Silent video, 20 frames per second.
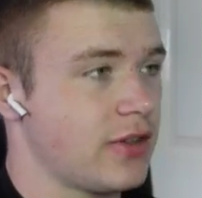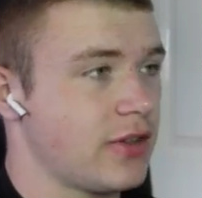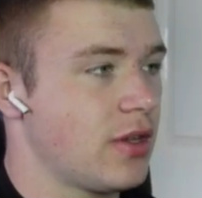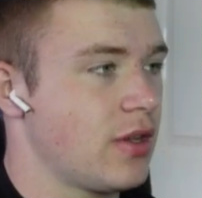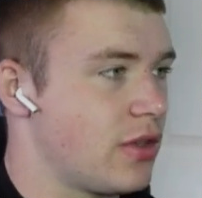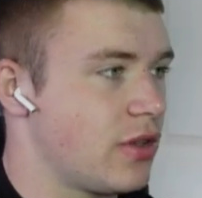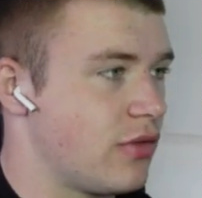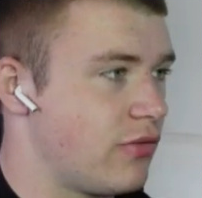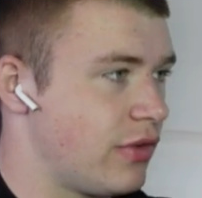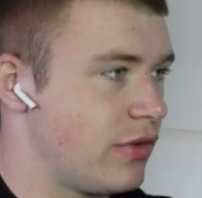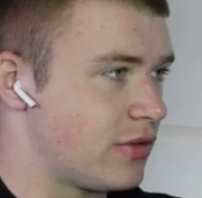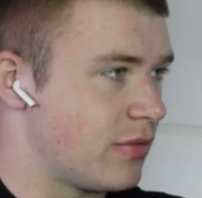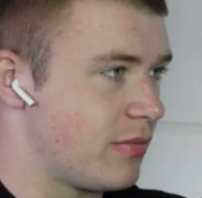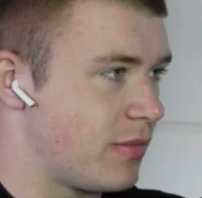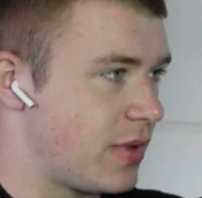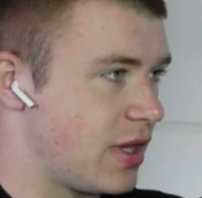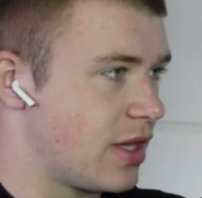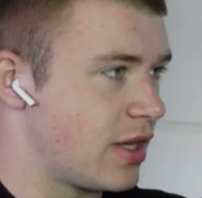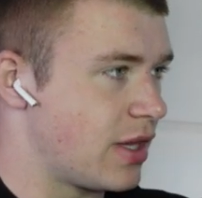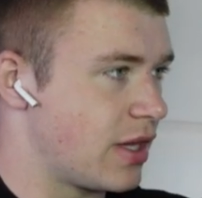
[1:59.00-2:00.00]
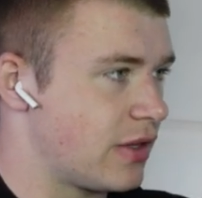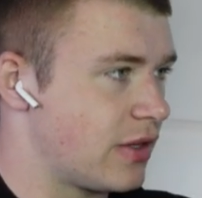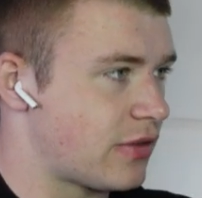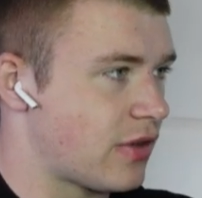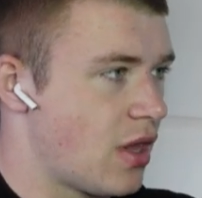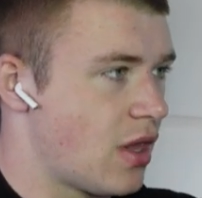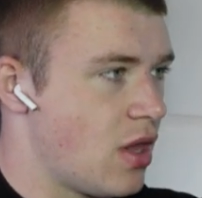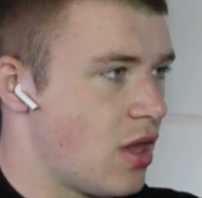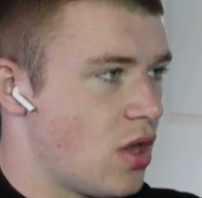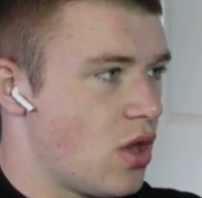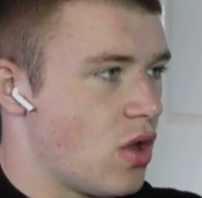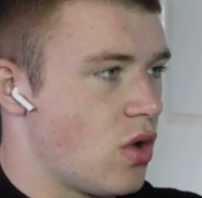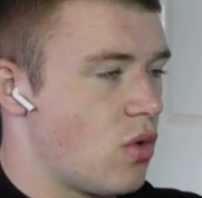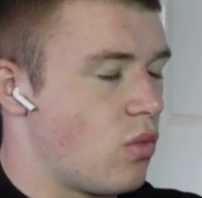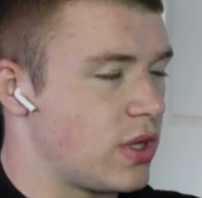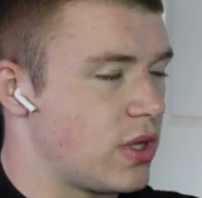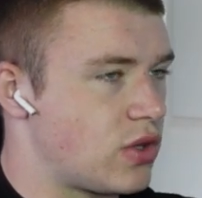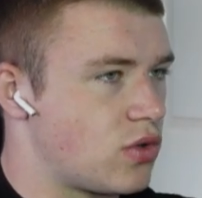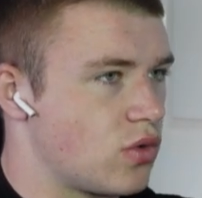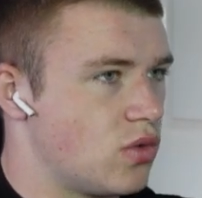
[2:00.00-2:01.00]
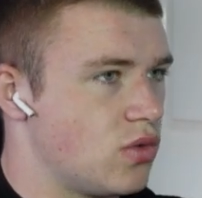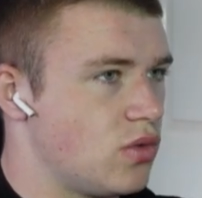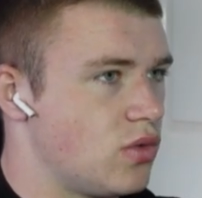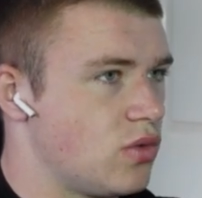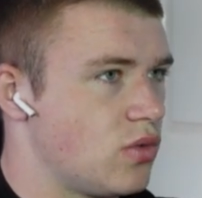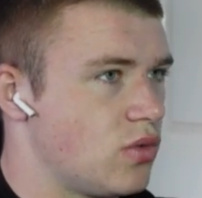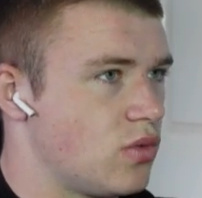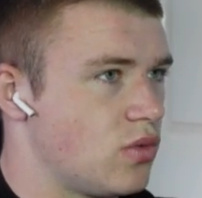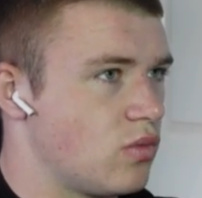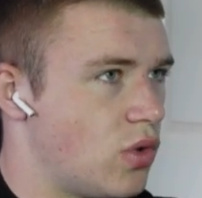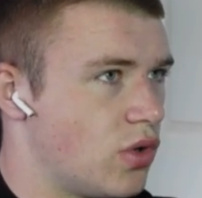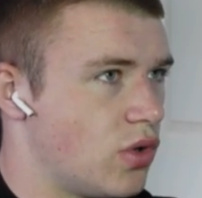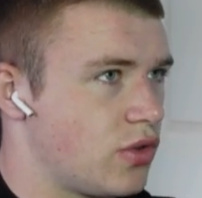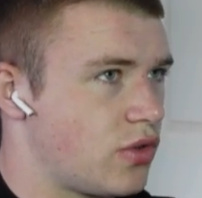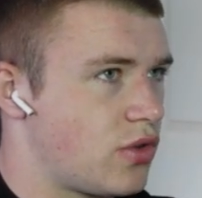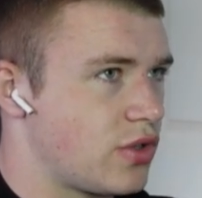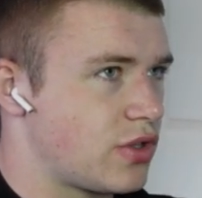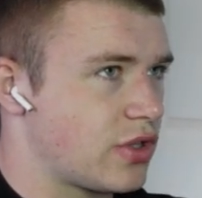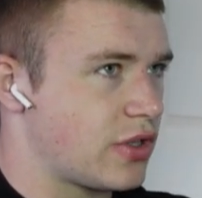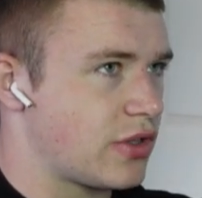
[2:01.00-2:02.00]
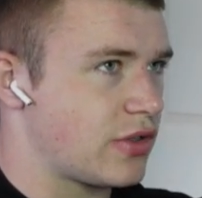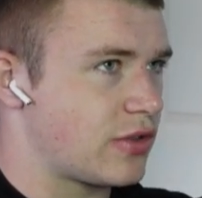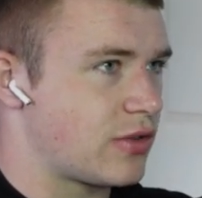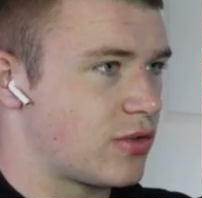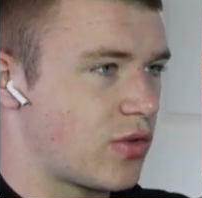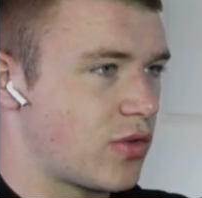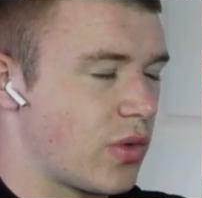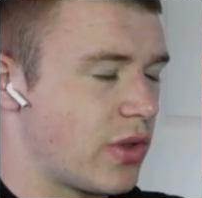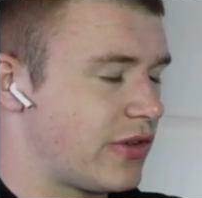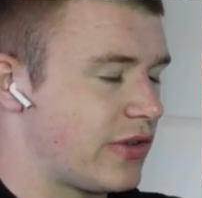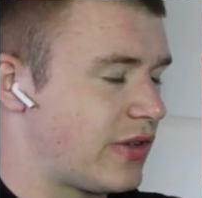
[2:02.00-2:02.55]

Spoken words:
And the reason being is we don't want to just do the same